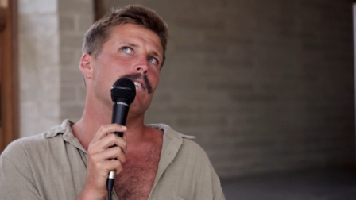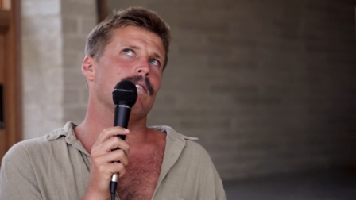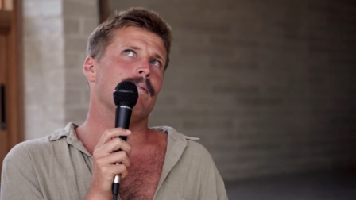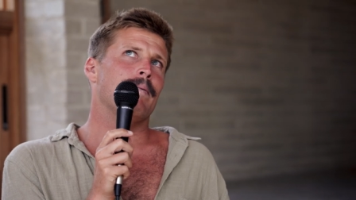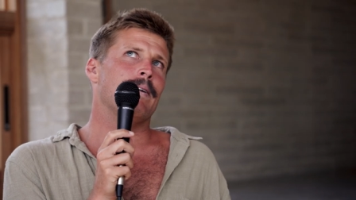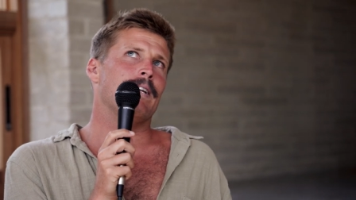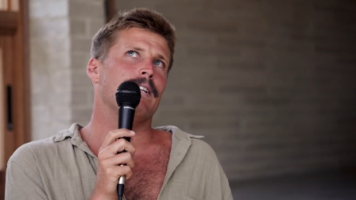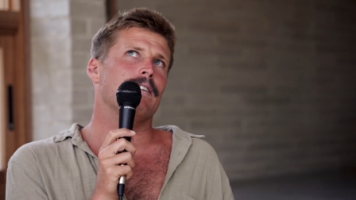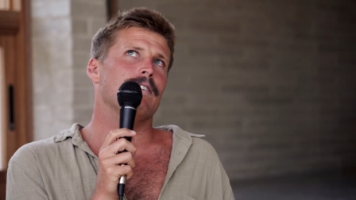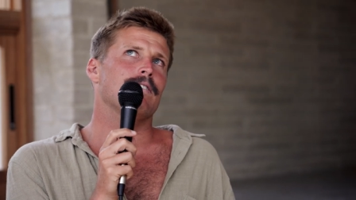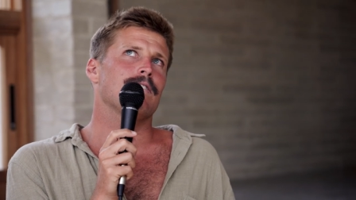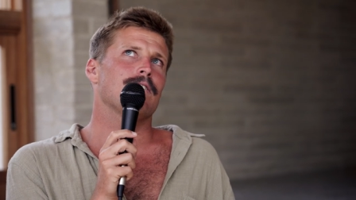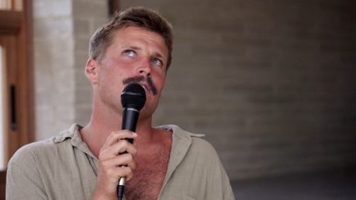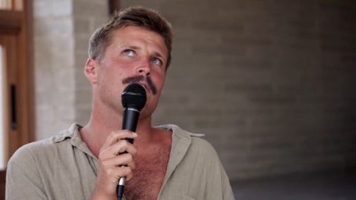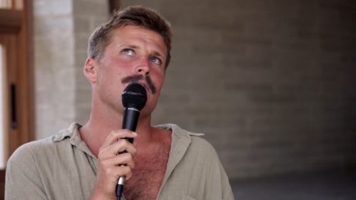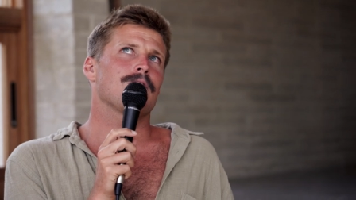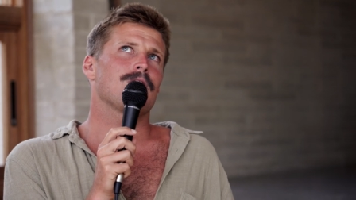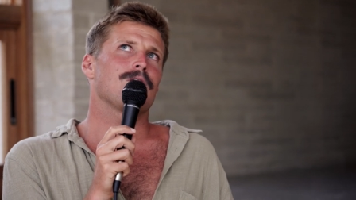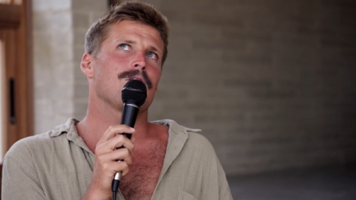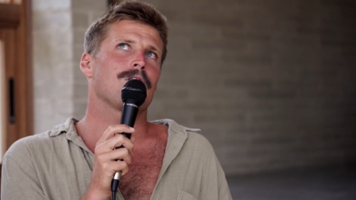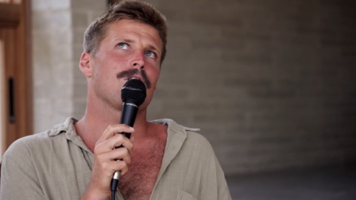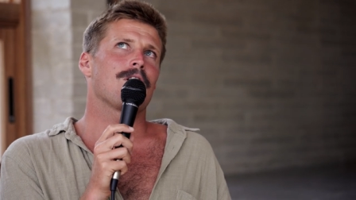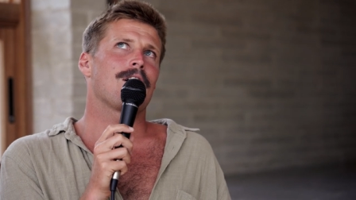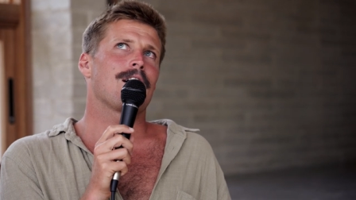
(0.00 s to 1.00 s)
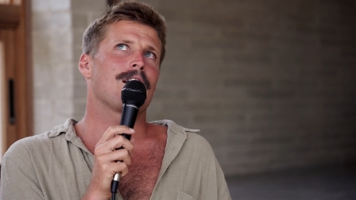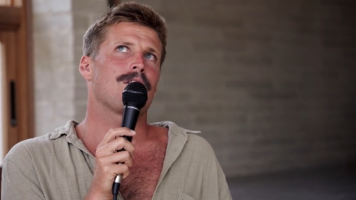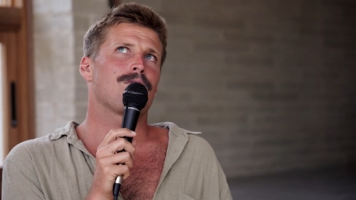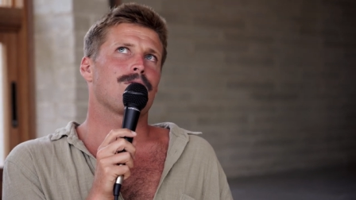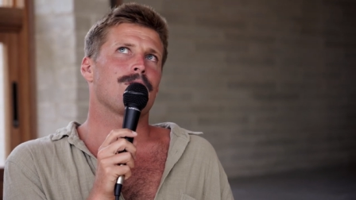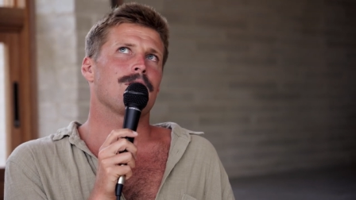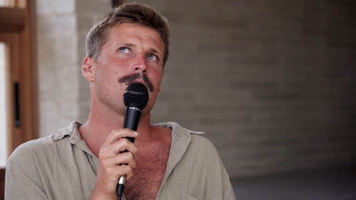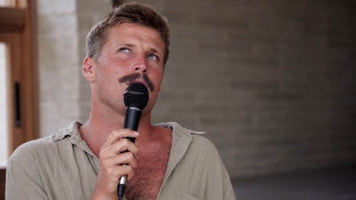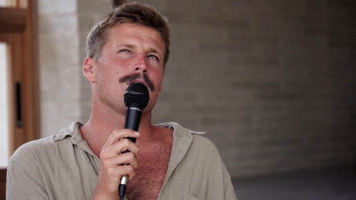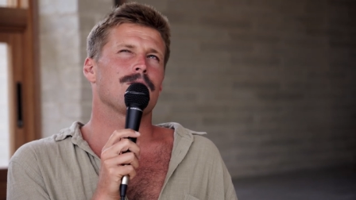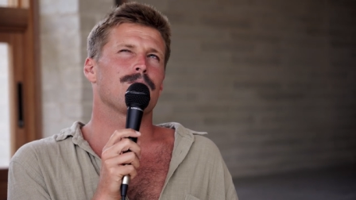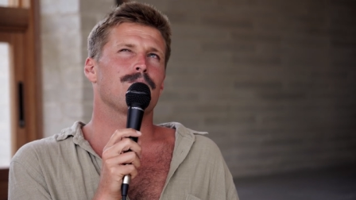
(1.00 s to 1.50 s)
I mean, there's this guy I love
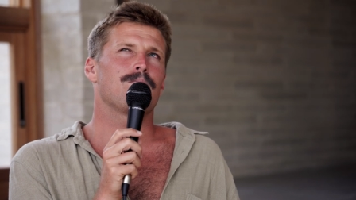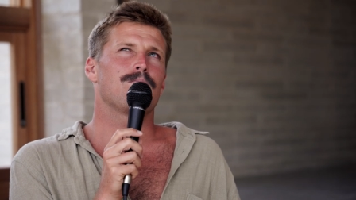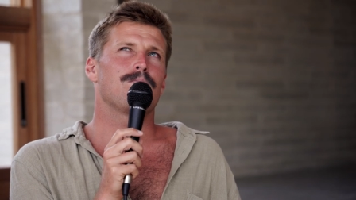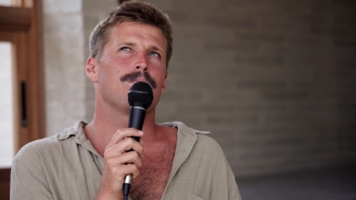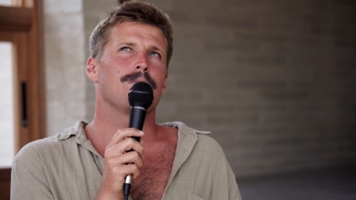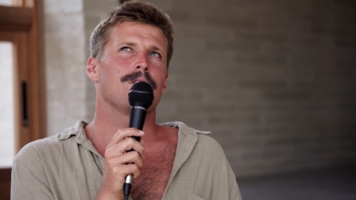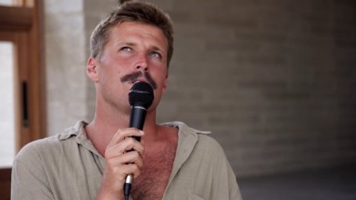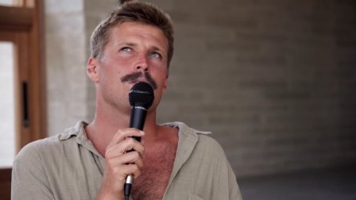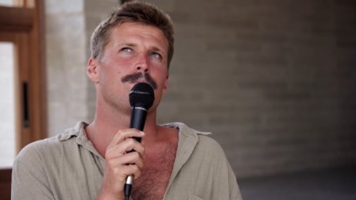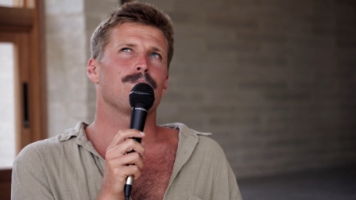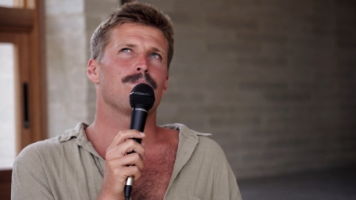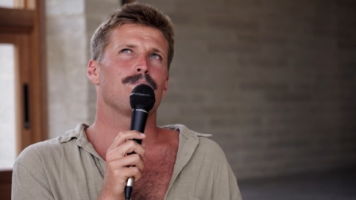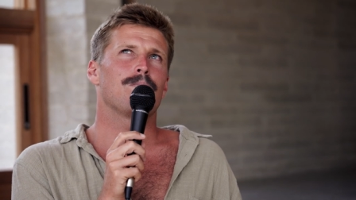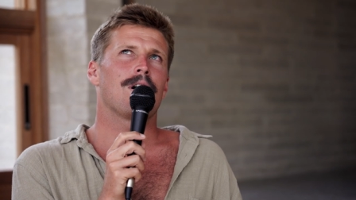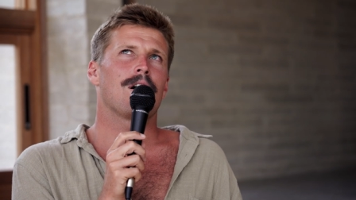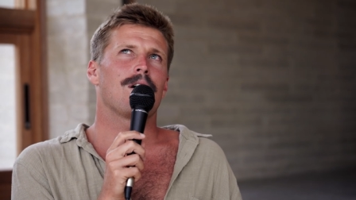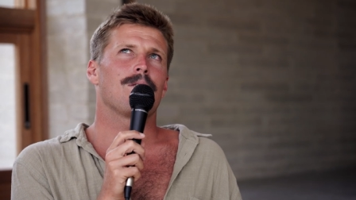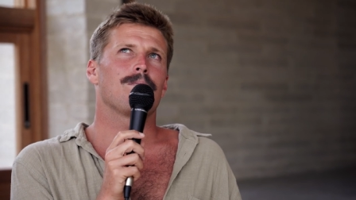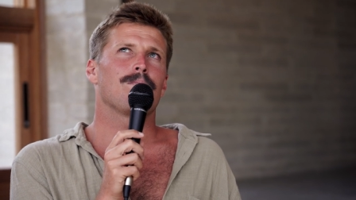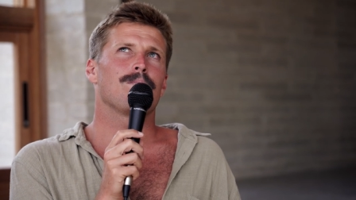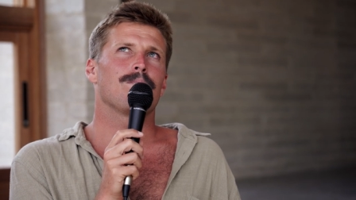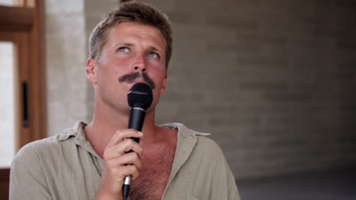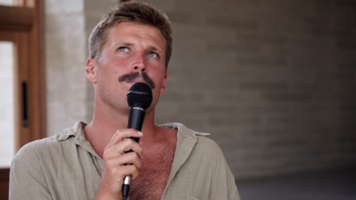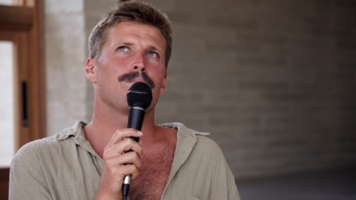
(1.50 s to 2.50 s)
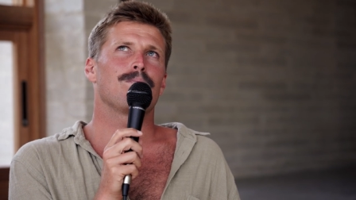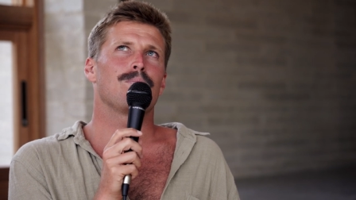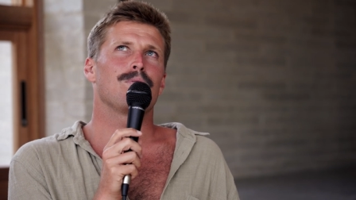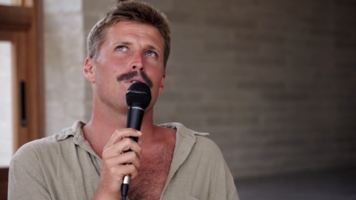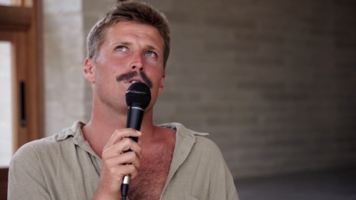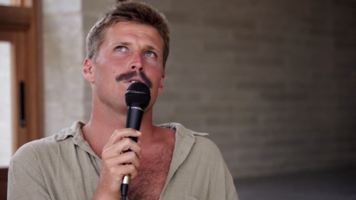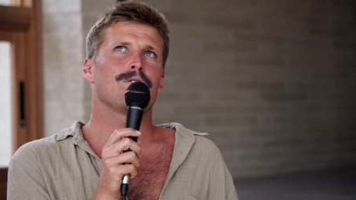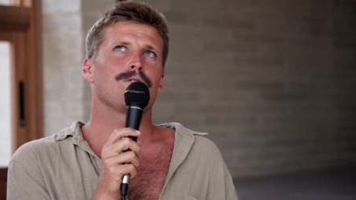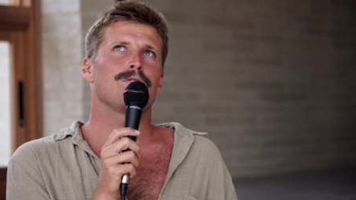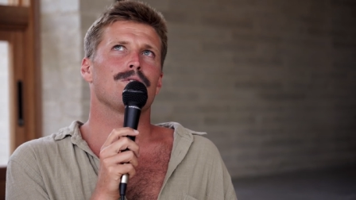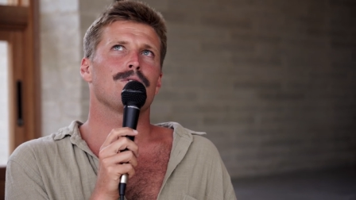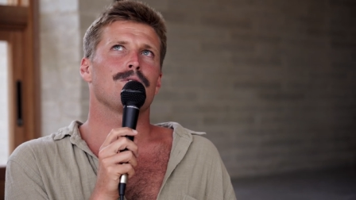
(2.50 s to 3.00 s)
reading. This this um,
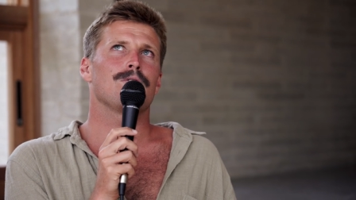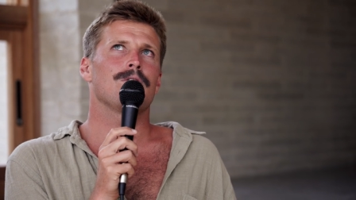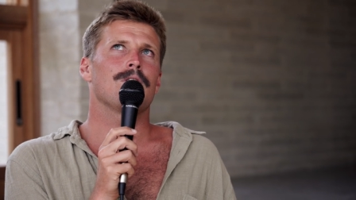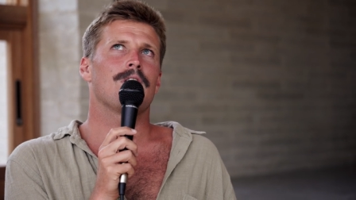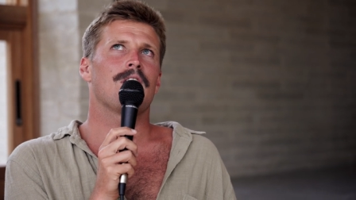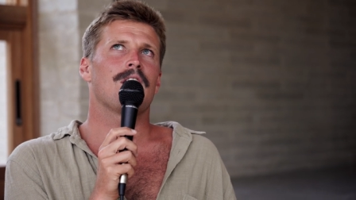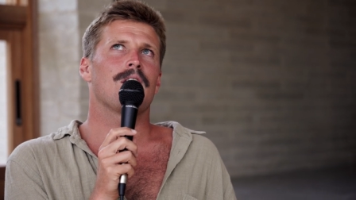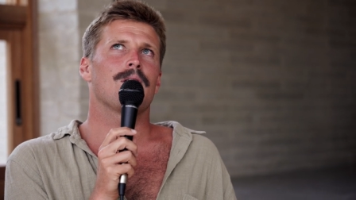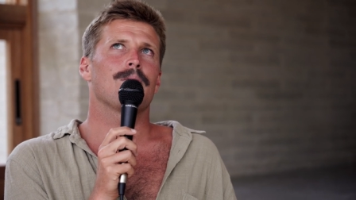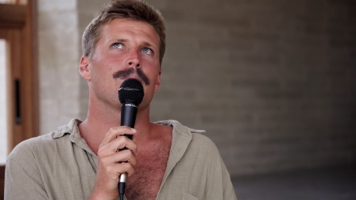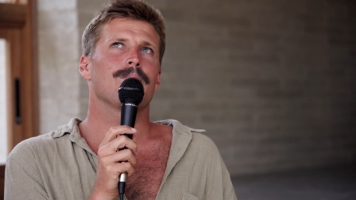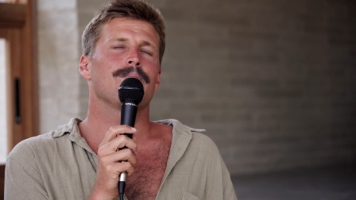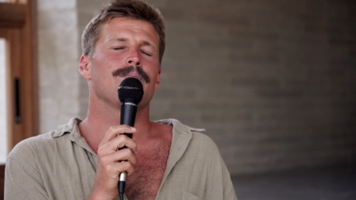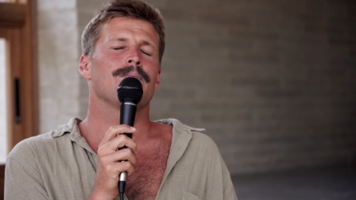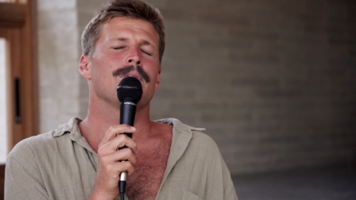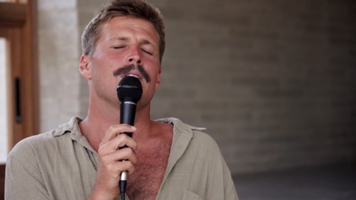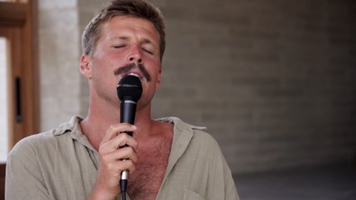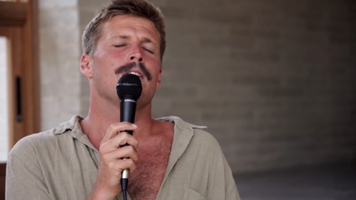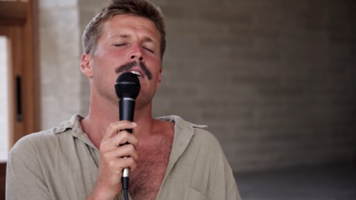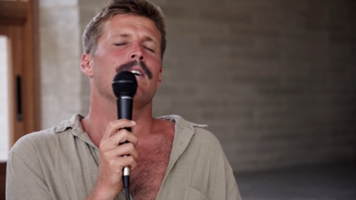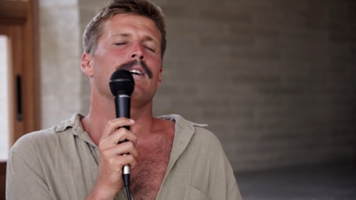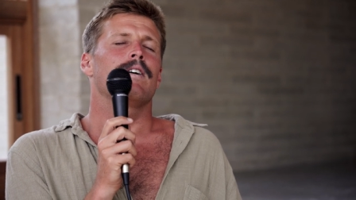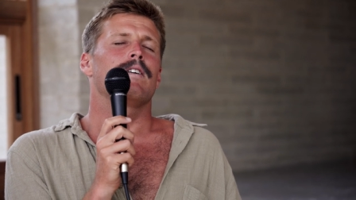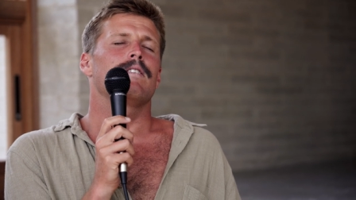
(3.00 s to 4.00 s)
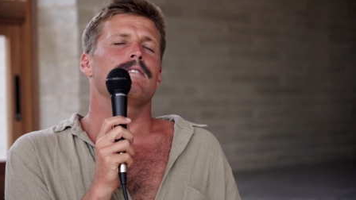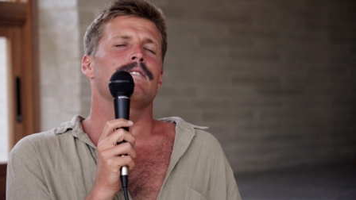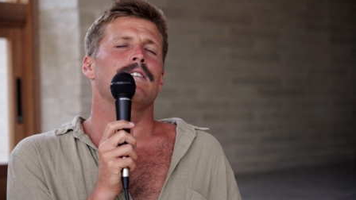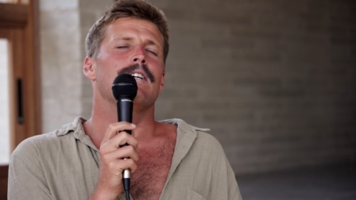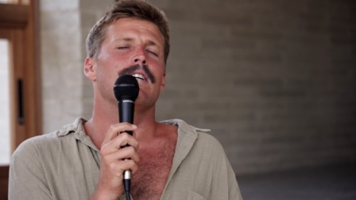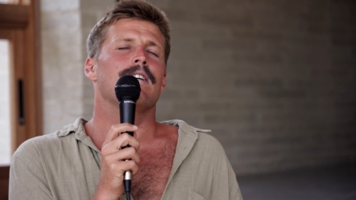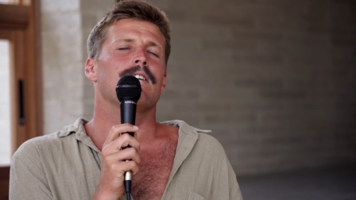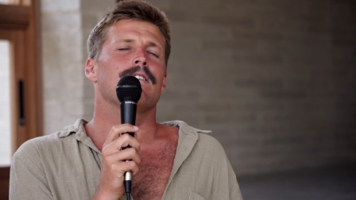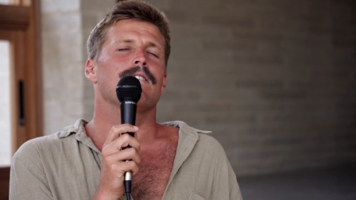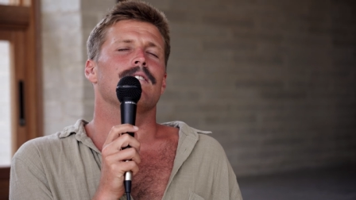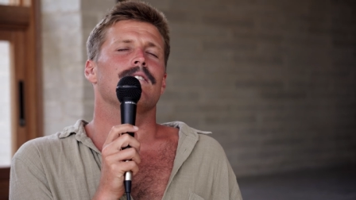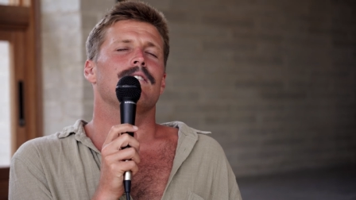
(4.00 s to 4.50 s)
Buddhist dude, um,
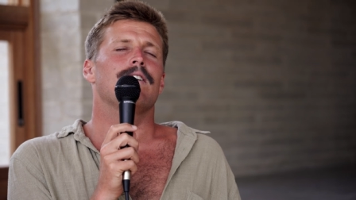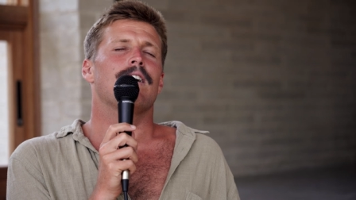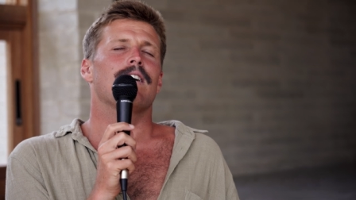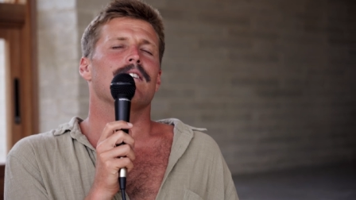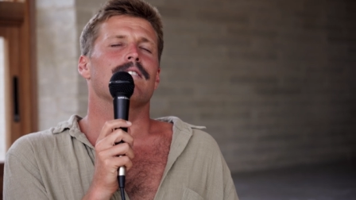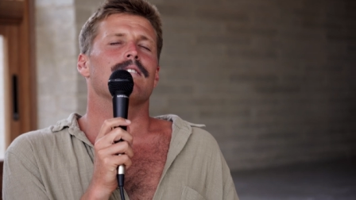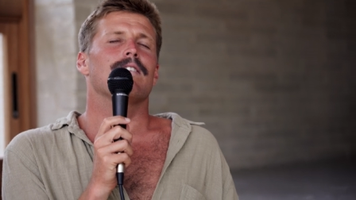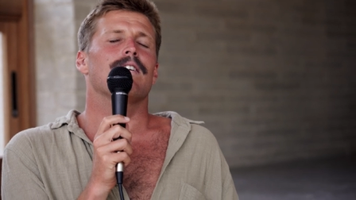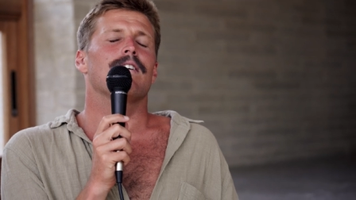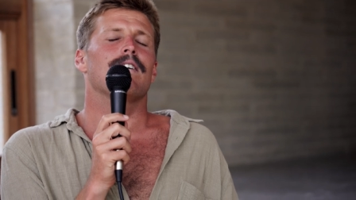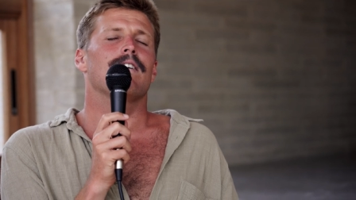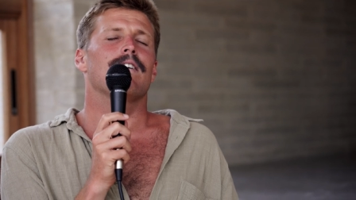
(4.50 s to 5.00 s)
Thich Nhat